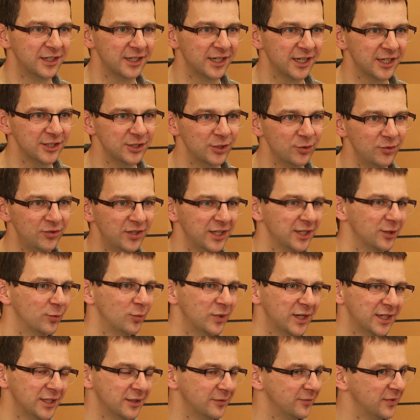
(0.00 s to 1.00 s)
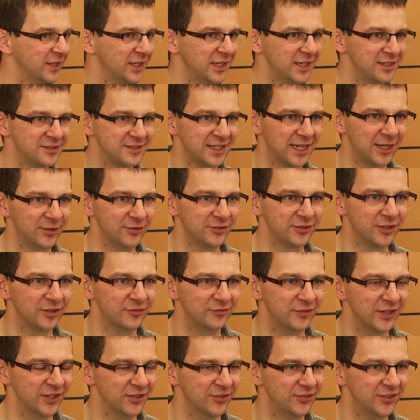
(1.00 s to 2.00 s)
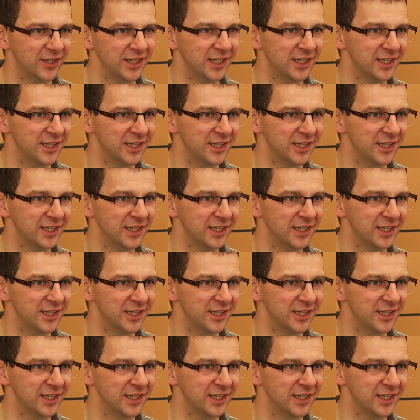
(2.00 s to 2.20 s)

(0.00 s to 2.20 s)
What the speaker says: And you think, well, he sounds convincing,